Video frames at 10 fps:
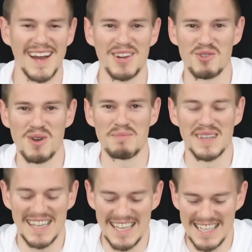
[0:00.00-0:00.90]
I grew up
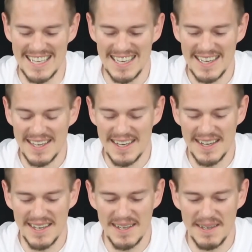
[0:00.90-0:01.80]
in the
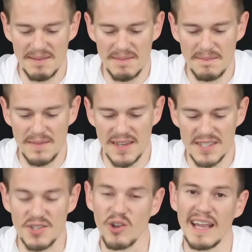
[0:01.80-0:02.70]

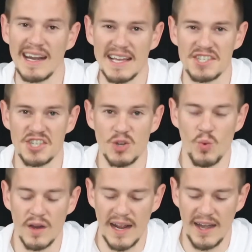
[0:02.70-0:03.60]
Stargate
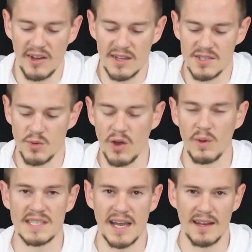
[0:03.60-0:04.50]
SG-1 era, so it
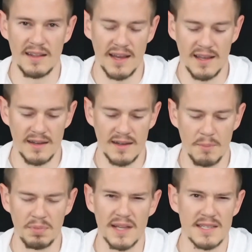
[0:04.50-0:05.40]
always had like
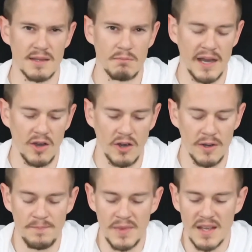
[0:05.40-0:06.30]
a place in my
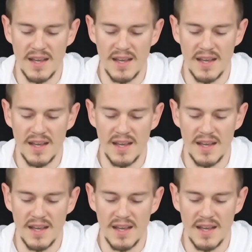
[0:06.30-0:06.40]
heart.